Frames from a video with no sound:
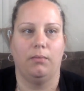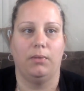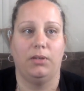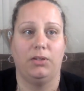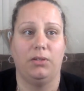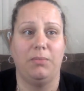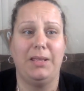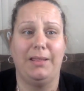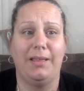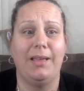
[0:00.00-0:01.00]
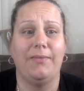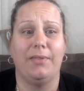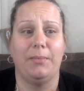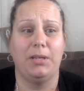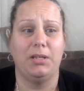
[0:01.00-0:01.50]
Should be live.
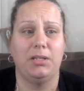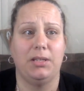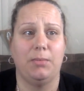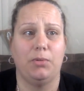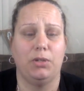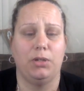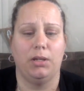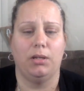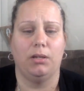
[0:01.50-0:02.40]
Let me just double check.